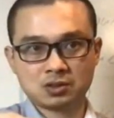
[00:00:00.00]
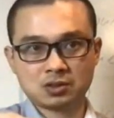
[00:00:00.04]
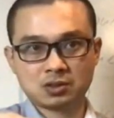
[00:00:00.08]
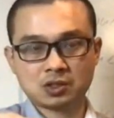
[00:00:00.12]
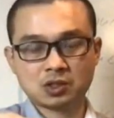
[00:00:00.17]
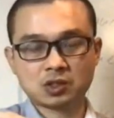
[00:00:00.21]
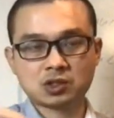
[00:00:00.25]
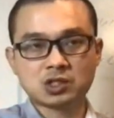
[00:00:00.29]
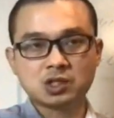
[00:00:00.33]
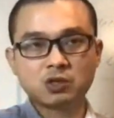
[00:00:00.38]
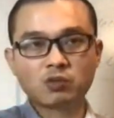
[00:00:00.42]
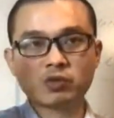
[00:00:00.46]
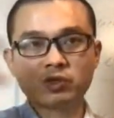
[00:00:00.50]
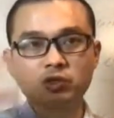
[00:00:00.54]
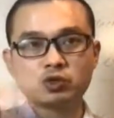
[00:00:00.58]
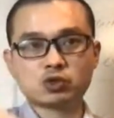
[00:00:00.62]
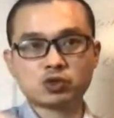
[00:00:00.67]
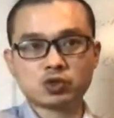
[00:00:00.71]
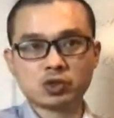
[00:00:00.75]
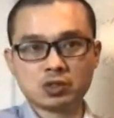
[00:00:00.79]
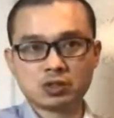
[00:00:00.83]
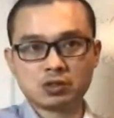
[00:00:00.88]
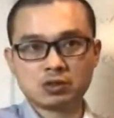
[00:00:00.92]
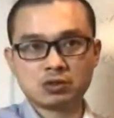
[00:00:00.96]
You see, we
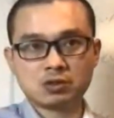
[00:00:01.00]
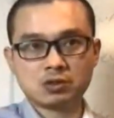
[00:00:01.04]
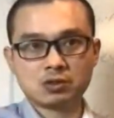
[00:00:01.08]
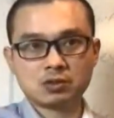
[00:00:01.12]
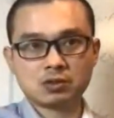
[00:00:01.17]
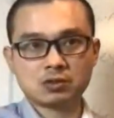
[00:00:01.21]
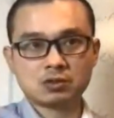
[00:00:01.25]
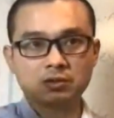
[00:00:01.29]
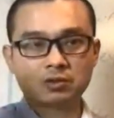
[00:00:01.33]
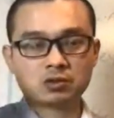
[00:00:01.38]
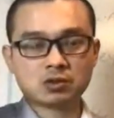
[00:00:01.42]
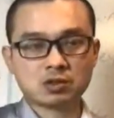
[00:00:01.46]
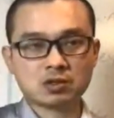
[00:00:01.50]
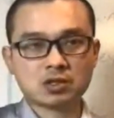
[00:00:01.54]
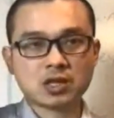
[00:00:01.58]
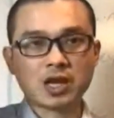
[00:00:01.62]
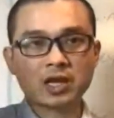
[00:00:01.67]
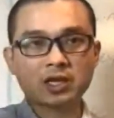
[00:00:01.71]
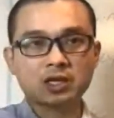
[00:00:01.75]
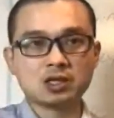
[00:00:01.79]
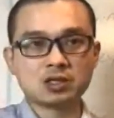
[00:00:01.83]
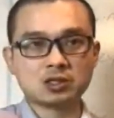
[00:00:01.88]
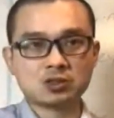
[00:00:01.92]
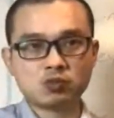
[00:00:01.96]
treat
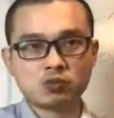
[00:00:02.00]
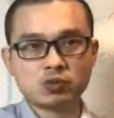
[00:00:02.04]
tinnitus,